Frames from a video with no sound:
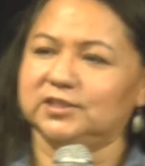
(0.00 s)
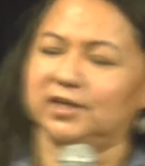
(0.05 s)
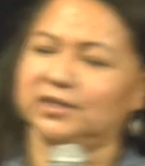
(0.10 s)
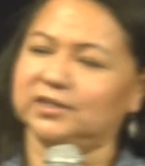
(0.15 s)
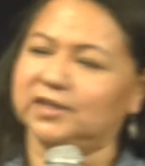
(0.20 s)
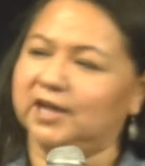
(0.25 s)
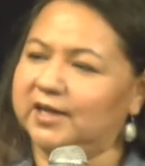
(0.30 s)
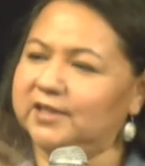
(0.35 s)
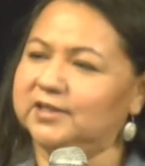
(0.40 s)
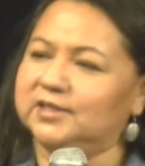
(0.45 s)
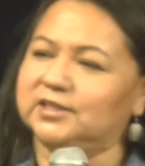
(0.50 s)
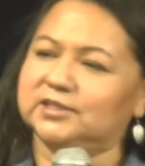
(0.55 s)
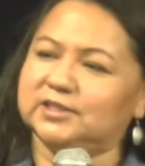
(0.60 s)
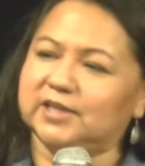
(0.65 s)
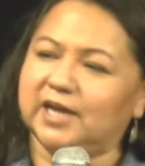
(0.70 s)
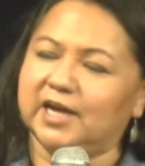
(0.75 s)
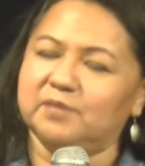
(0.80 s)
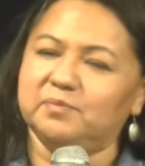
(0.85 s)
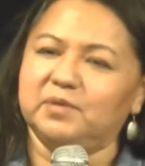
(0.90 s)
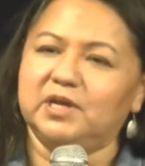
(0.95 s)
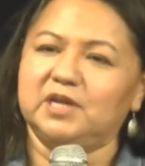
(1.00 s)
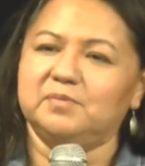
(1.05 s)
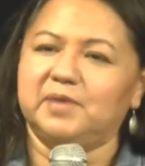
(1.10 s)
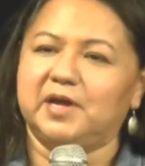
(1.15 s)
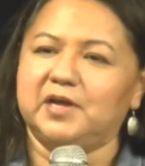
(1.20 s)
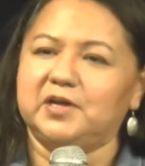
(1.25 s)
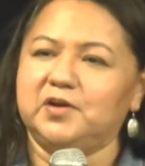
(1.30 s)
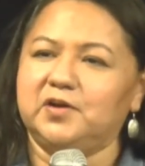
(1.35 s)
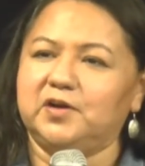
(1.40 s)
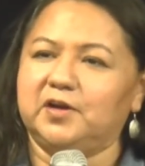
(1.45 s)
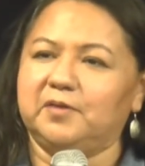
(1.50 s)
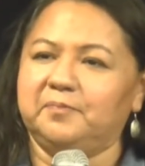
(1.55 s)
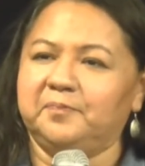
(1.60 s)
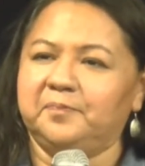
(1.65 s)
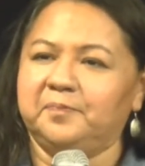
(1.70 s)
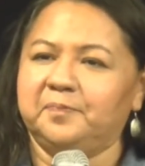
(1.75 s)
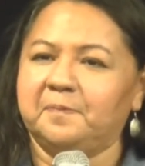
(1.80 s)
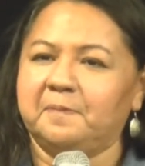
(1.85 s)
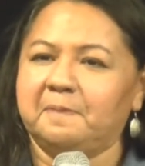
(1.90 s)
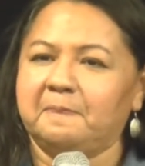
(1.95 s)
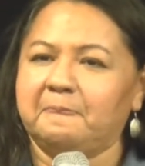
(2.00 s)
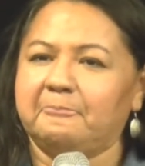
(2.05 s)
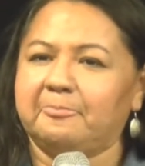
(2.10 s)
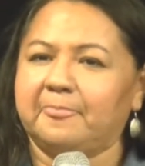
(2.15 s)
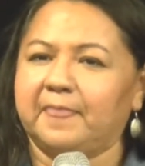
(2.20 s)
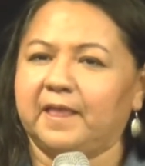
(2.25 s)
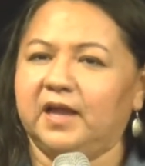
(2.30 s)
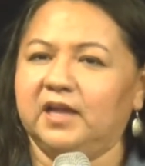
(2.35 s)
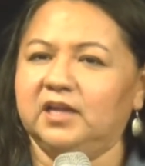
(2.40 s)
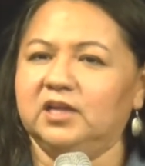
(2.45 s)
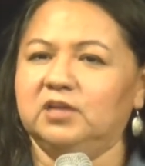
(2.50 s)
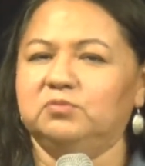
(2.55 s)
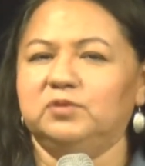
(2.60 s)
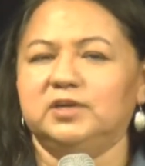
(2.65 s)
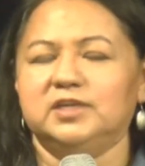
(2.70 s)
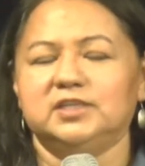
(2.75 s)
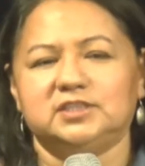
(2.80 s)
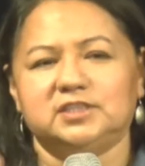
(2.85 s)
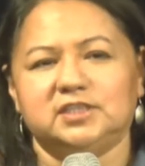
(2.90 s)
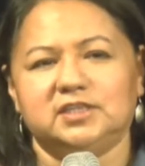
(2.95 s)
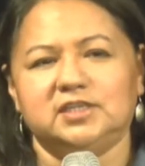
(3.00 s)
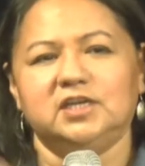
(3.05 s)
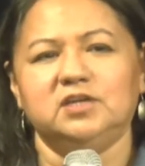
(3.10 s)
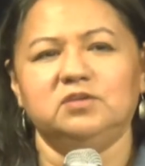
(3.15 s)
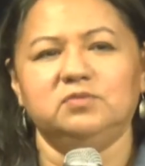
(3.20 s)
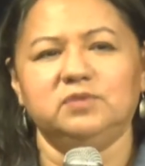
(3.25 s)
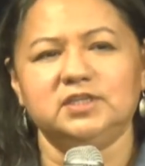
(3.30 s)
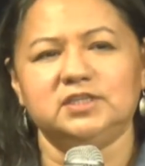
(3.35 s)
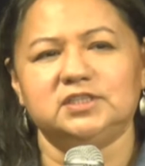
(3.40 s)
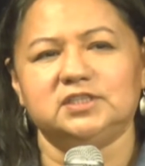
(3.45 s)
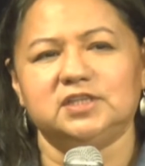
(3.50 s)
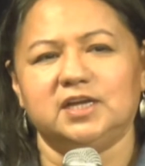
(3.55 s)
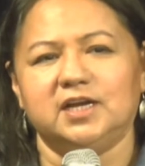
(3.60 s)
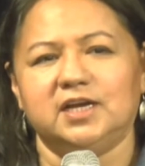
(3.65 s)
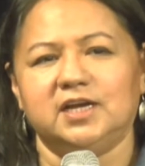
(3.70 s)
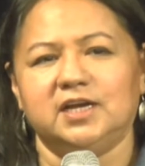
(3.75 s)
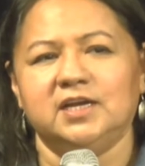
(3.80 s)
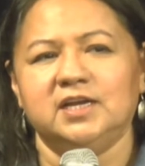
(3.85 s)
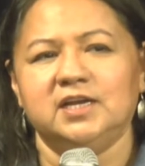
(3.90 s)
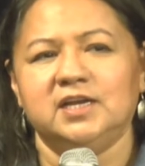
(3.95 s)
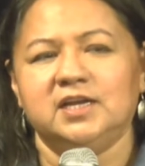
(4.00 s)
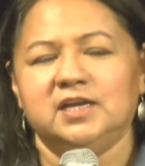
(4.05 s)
and on the other side, me and my gukum and it was, it was, uh,